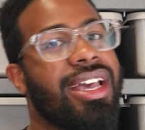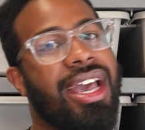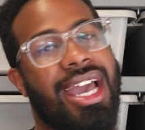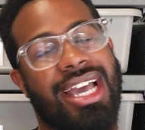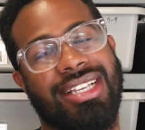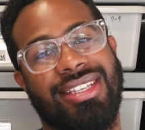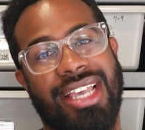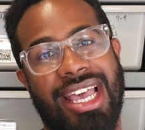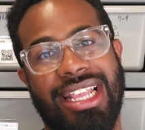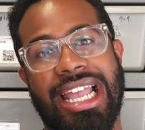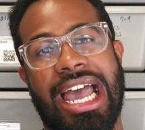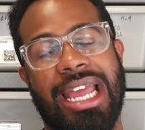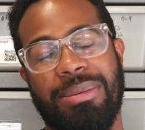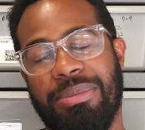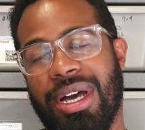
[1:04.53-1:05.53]
as
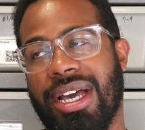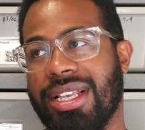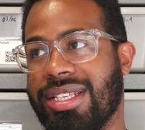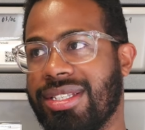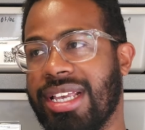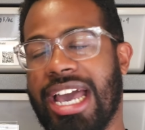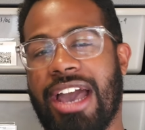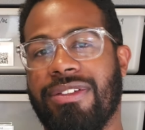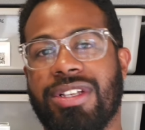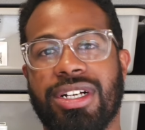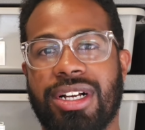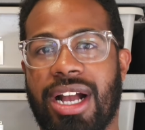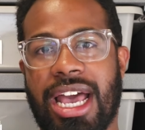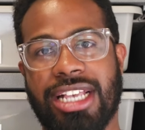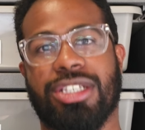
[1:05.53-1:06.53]
9 months
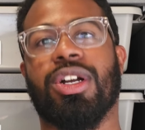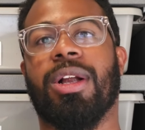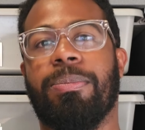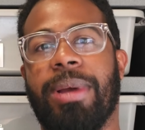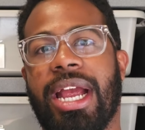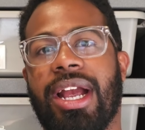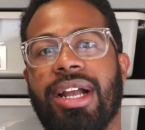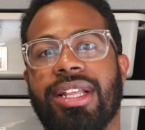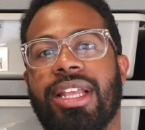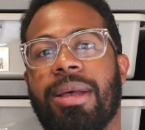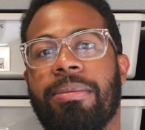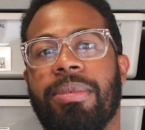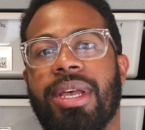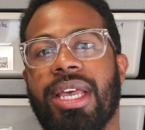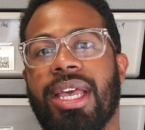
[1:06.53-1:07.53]
after I start pairing
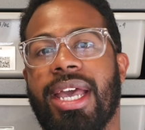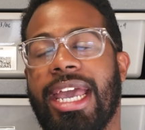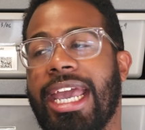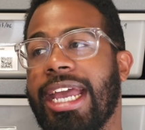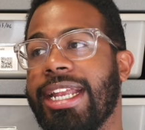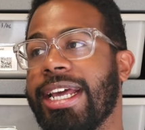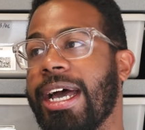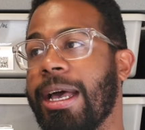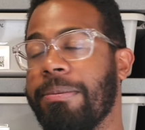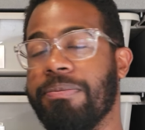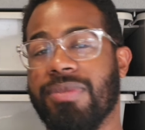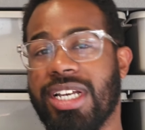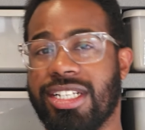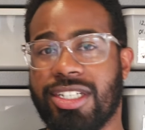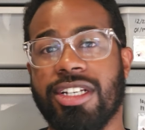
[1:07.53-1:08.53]
them. And
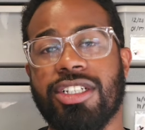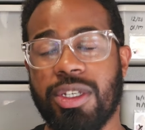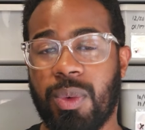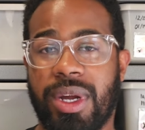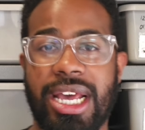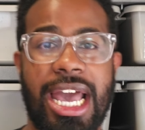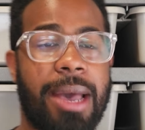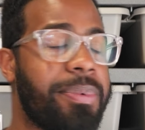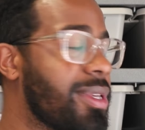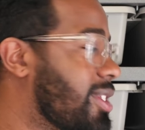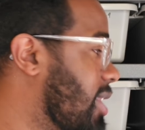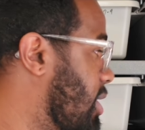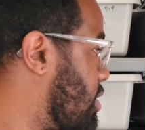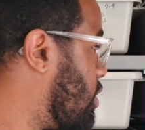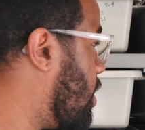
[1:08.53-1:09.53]
essentially what happens
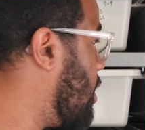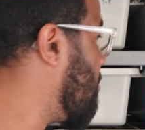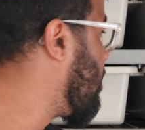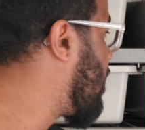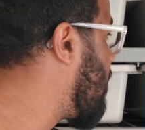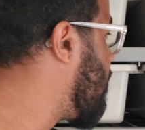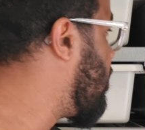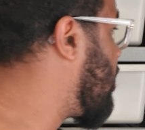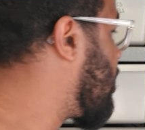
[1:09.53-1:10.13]
is, so let me give you an